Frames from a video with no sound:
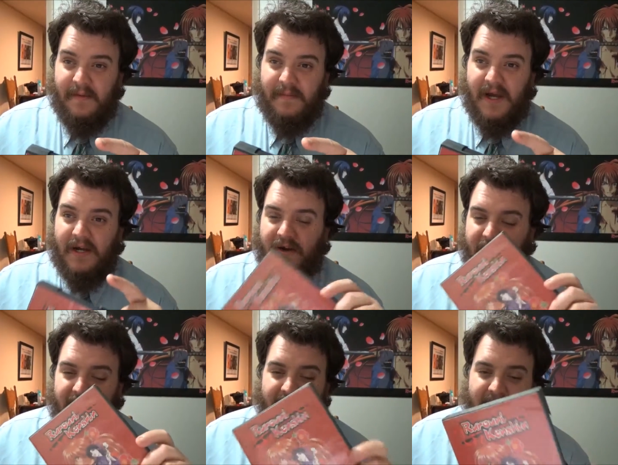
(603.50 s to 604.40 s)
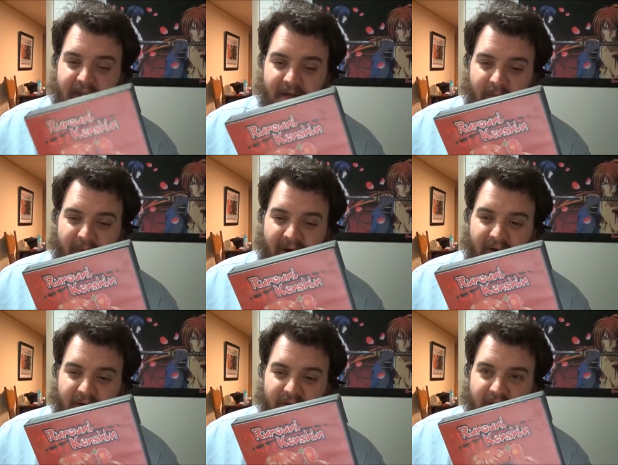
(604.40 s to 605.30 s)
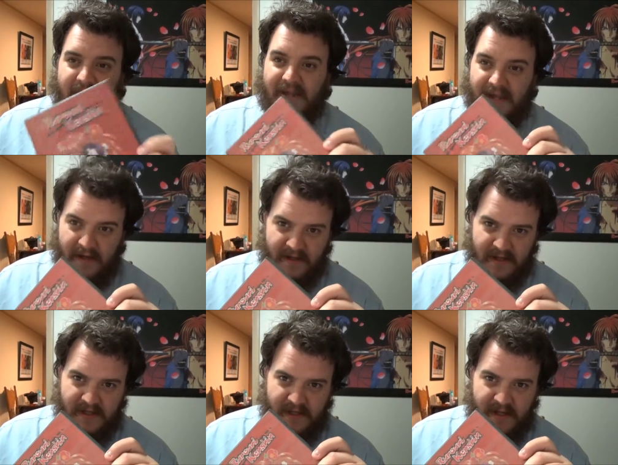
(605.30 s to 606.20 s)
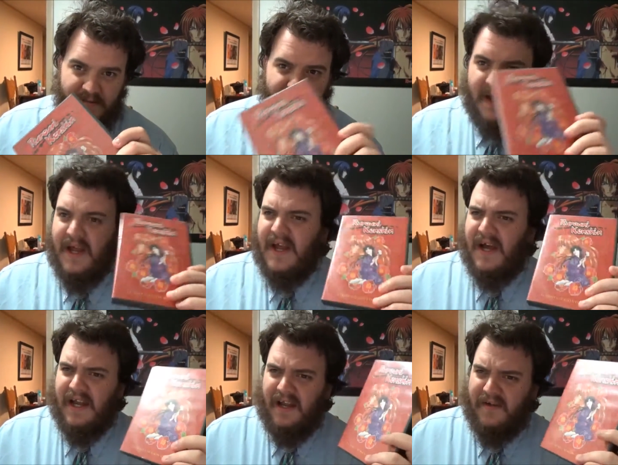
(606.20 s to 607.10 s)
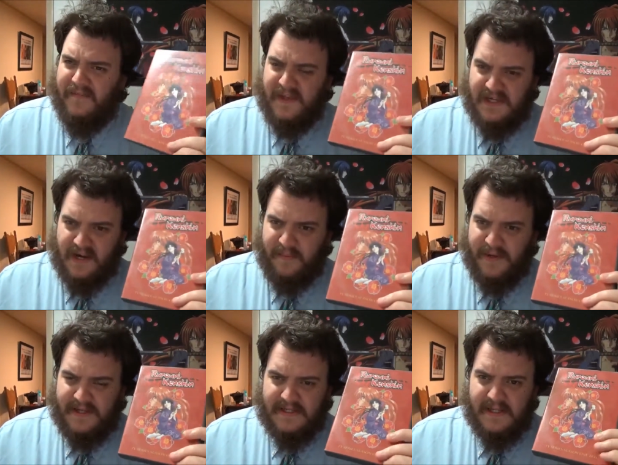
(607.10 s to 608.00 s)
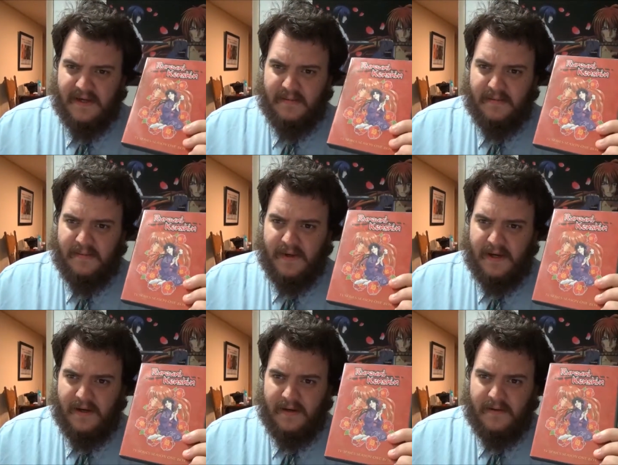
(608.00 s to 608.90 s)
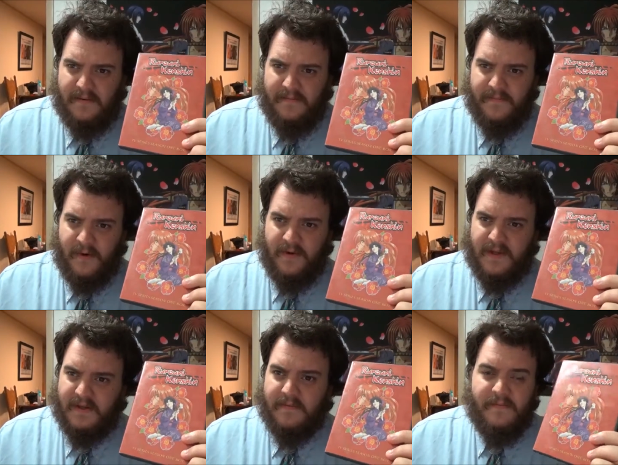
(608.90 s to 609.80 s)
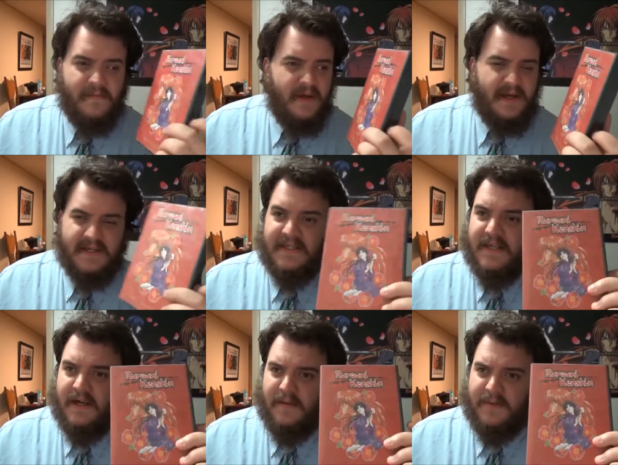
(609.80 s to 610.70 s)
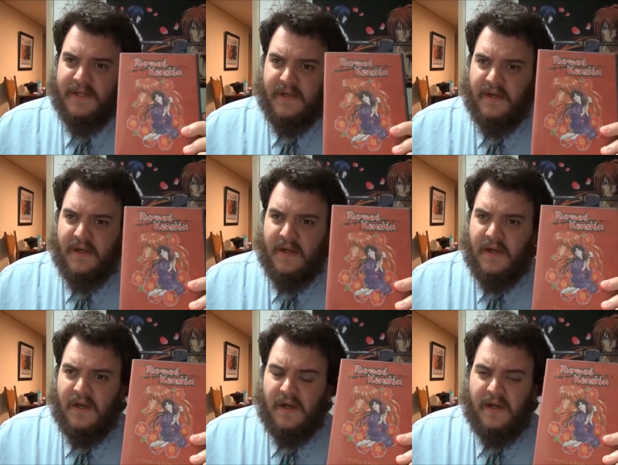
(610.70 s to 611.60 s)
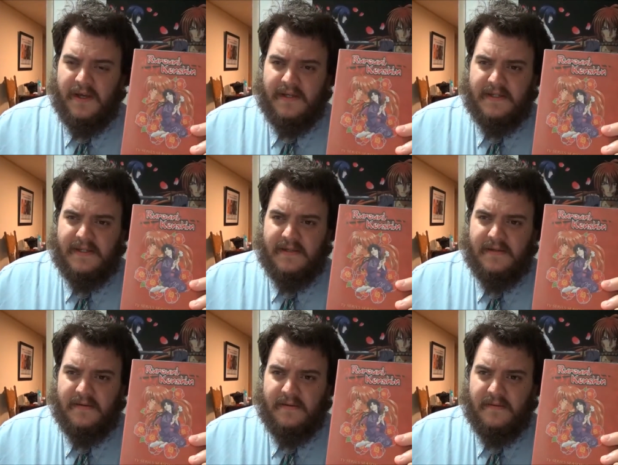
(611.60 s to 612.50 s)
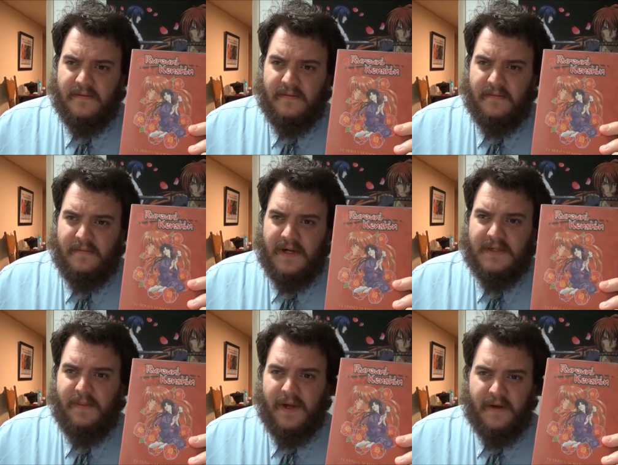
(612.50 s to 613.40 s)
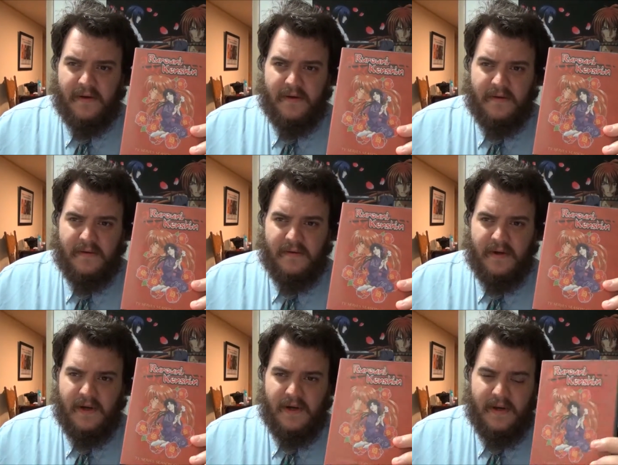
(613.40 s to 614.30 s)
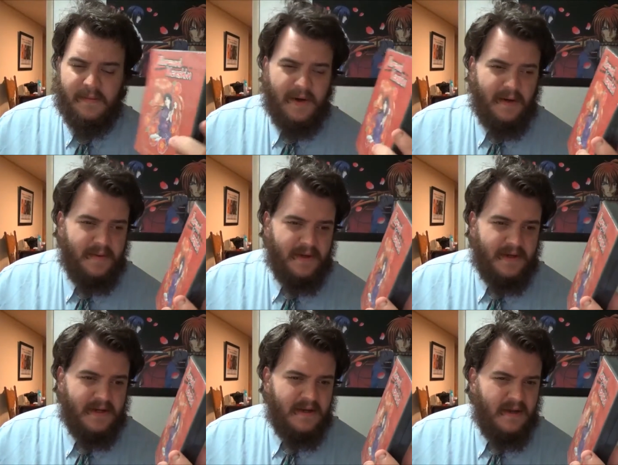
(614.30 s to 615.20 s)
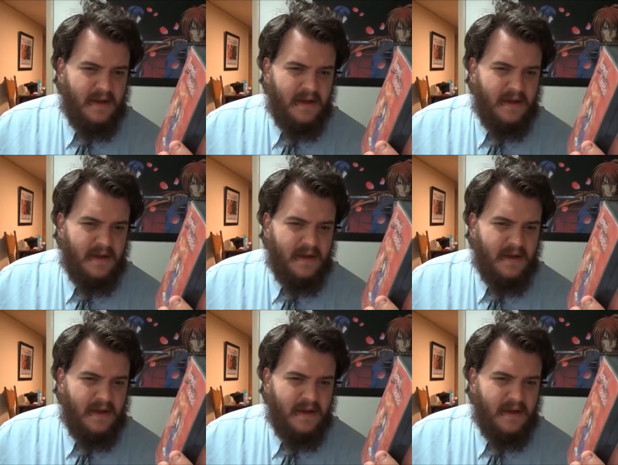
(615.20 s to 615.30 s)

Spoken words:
I'm not crazy about the English dub. I love the Japanese dub, or the, I guess, subs is much better, in my opinion.